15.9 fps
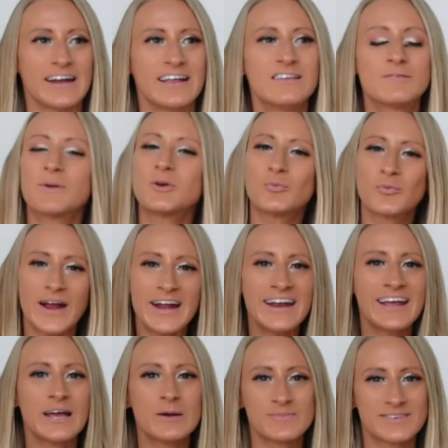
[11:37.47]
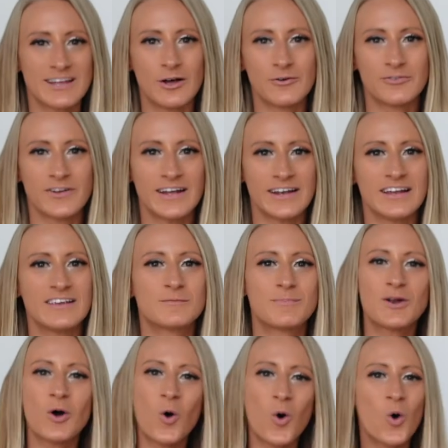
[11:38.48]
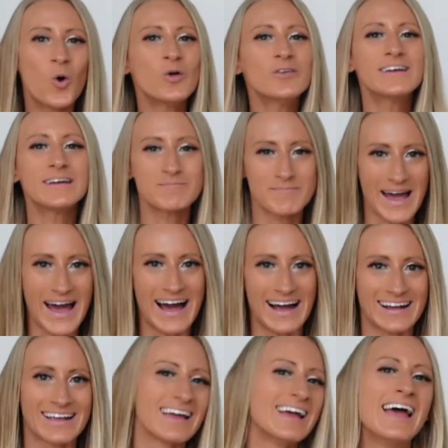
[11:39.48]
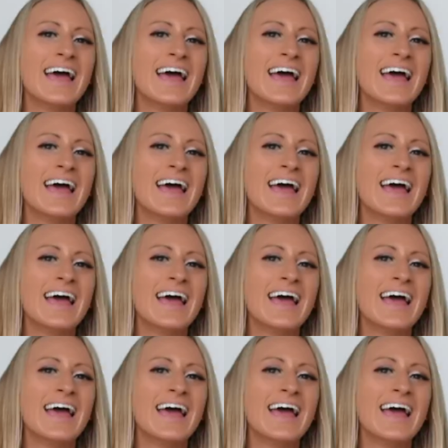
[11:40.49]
He's been reining himself in. He's been holding back.